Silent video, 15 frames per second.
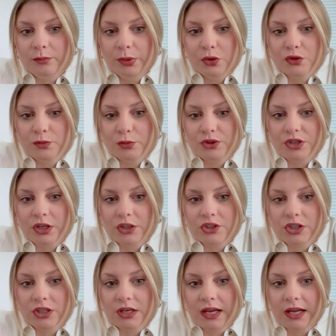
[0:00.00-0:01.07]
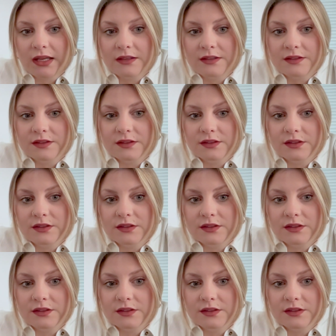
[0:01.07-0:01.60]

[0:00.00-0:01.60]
post-production and